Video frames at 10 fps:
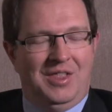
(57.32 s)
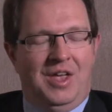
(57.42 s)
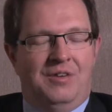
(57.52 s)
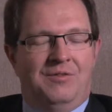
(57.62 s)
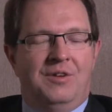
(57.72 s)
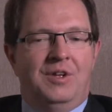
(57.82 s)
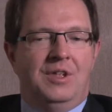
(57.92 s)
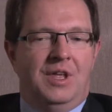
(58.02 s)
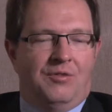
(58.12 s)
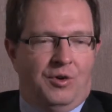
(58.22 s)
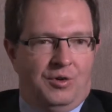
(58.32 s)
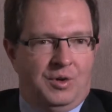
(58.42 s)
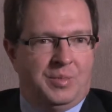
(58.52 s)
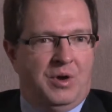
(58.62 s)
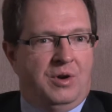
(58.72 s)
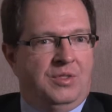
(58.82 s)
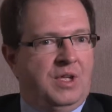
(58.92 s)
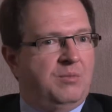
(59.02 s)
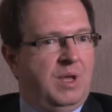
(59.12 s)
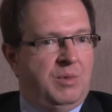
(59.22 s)
they've they've heard about it,
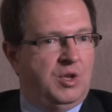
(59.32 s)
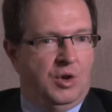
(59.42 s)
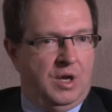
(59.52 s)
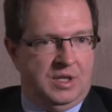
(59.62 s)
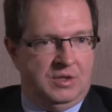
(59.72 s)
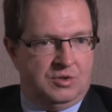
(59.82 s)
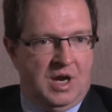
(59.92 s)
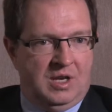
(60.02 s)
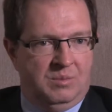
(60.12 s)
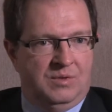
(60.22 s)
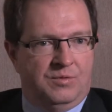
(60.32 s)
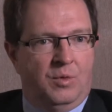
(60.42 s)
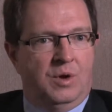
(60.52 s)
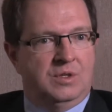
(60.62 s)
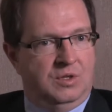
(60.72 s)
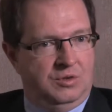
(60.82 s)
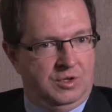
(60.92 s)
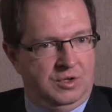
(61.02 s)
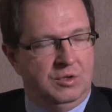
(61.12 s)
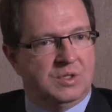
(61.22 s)
they've maybe not tried it before, so
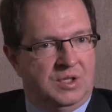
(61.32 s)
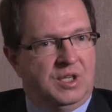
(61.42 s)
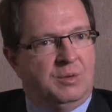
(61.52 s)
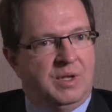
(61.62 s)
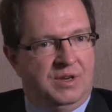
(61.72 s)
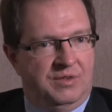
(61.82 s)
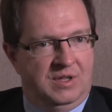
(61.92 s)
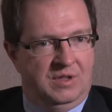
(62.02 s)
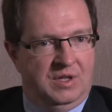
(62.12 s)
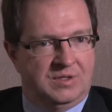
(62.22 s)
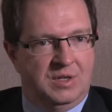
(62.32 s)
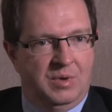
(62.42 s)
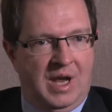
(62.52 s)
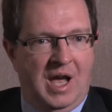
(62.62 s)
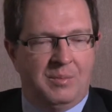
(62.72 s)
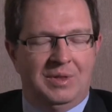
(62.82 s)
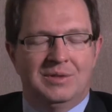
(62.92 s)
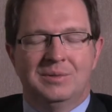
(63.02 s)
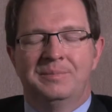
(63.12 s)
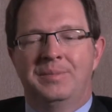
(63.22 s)
they'll use a little bit of it and they'll see what
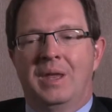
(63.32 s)
happens.